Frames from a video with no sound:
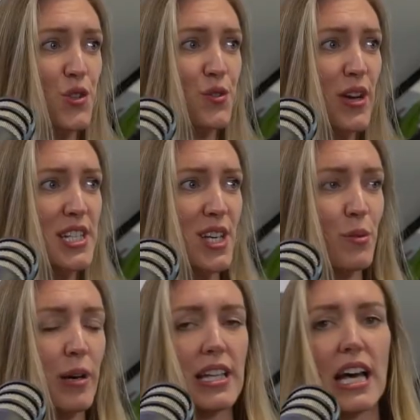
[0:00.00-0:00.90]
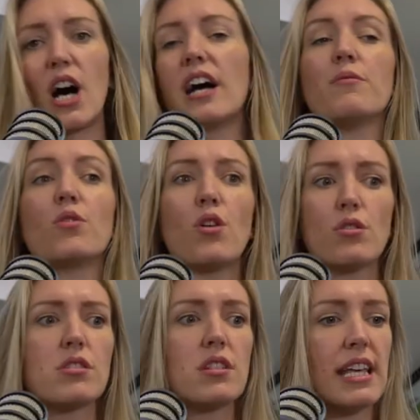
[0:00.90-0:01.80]
on the radio about that. I
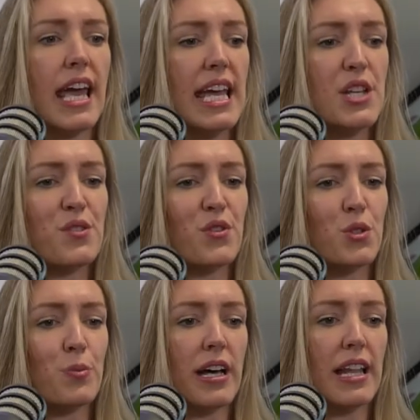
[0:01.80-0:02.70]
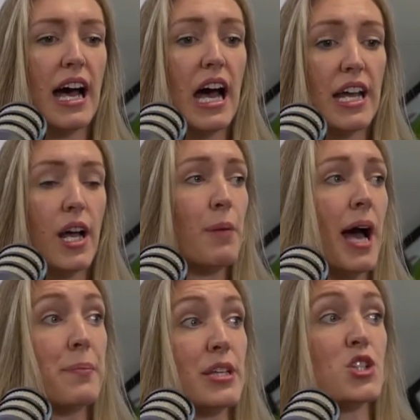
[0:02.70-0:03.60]
constantly get interviewed about that. And I'm
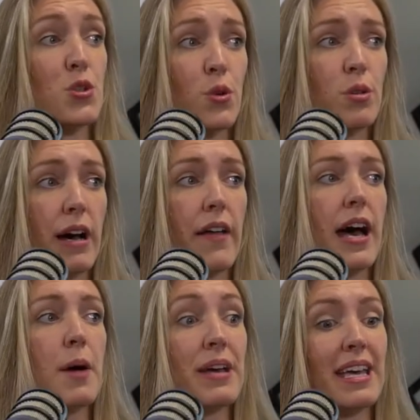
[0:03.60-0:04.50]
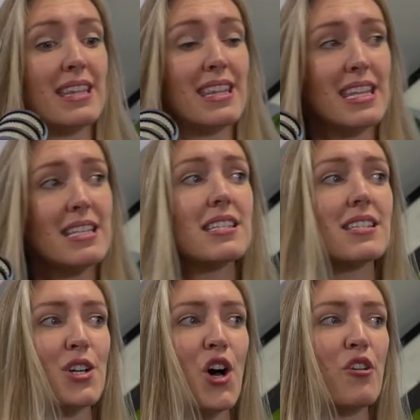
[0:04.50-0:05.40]
happy to talk about that. But mm. in this
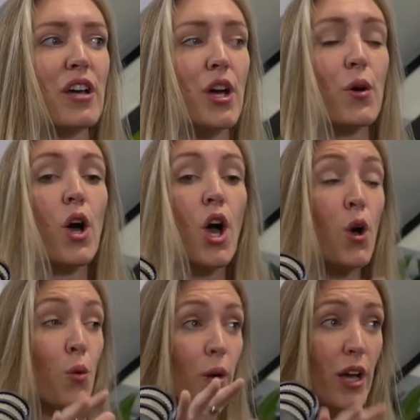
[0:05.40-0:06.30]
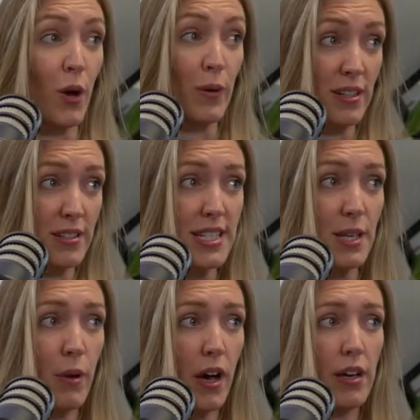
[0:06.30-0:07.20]
scenario, we're going
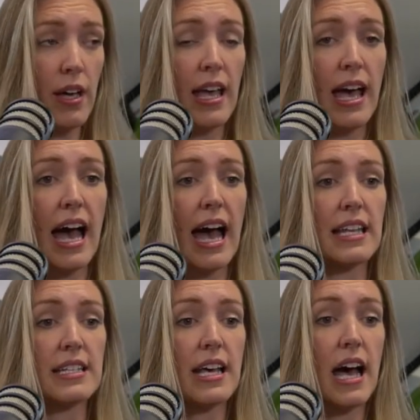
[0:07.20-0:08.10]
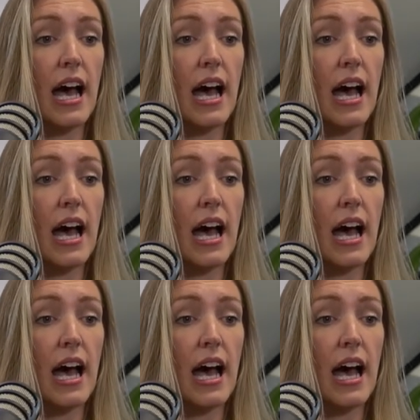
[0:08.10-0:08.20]
deeper. And